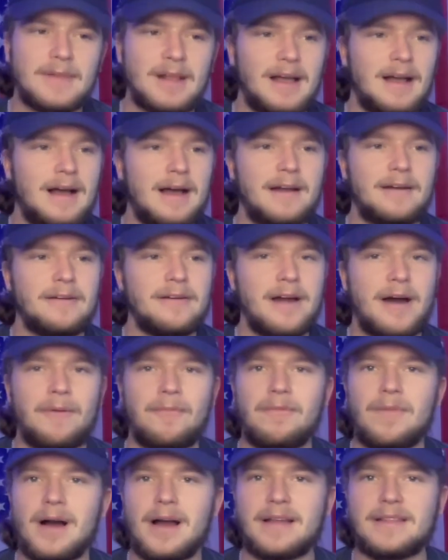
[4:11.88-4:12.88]
I don't
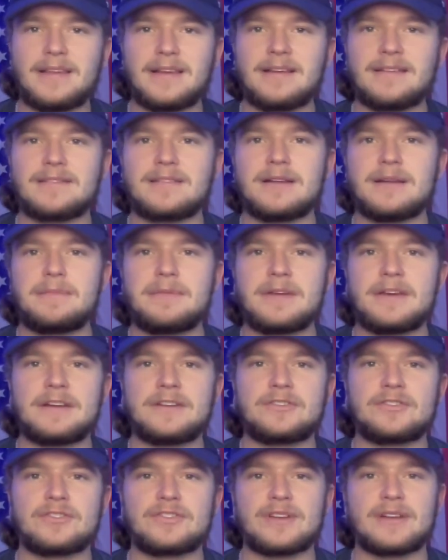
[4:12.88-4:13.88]
know. I think it's going to be
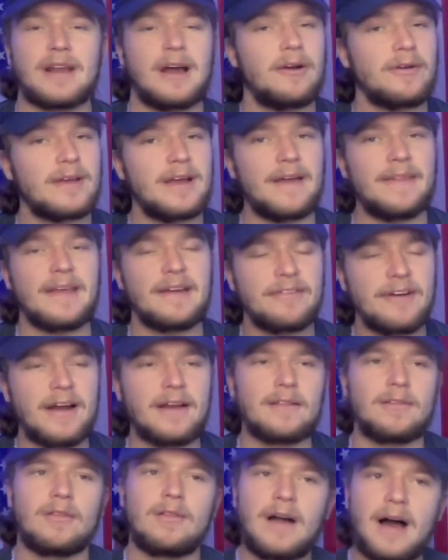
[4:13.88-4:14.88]
interesting. Now, again, they've had
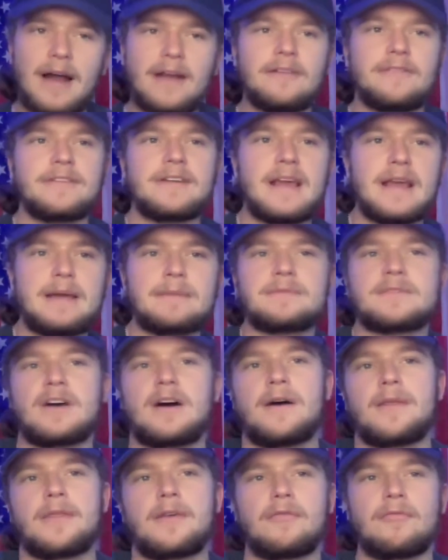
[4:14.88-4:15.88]
a lot of games
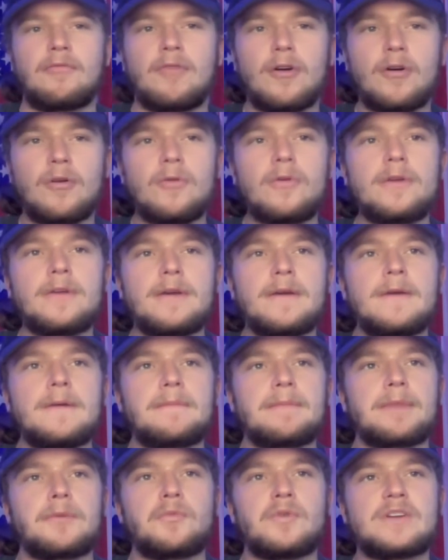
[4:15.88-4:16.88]
on the road,
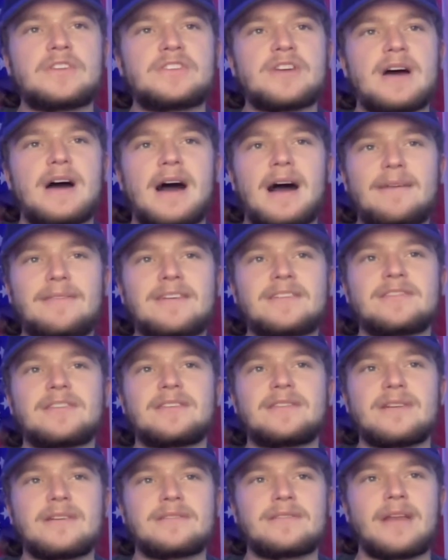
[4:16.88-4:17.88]
which obviously
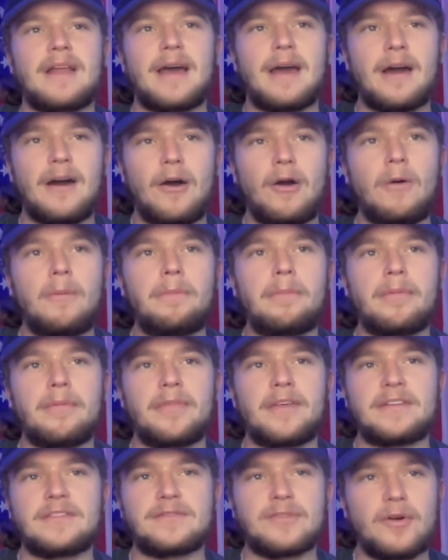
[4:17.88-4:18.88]
doesn't help.
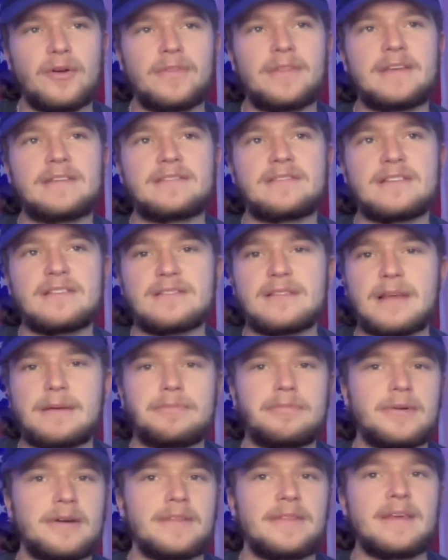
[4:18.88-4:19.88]
They started this season, they
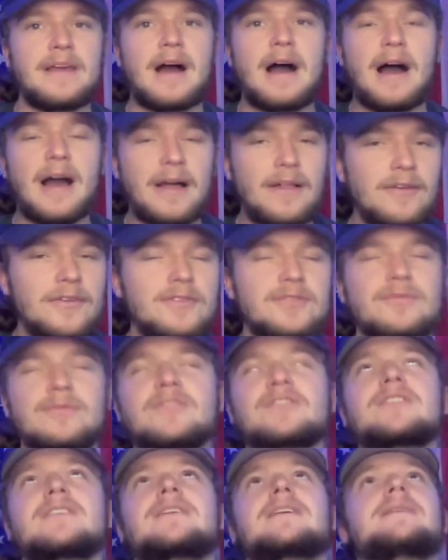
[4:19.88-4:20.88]
played the Islanders,
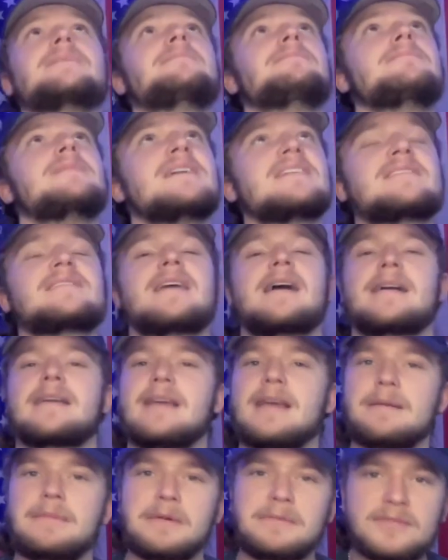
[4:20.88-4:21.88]
which I missed that
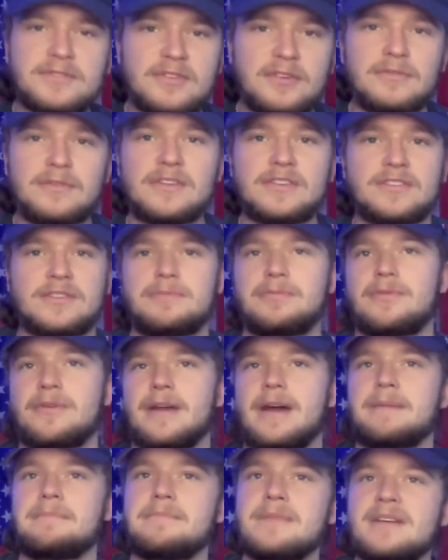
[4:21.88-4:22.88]
game. I'm so disappointed.
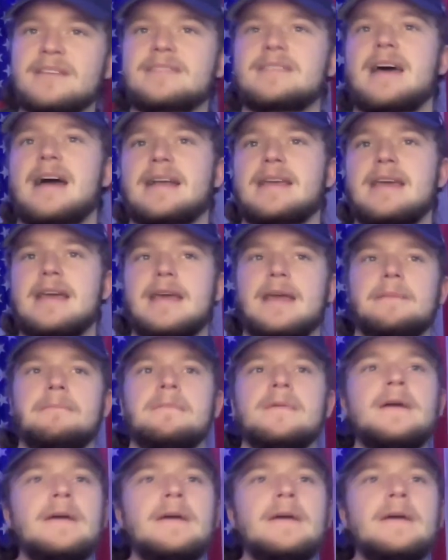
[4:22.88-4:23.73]
I missed that game.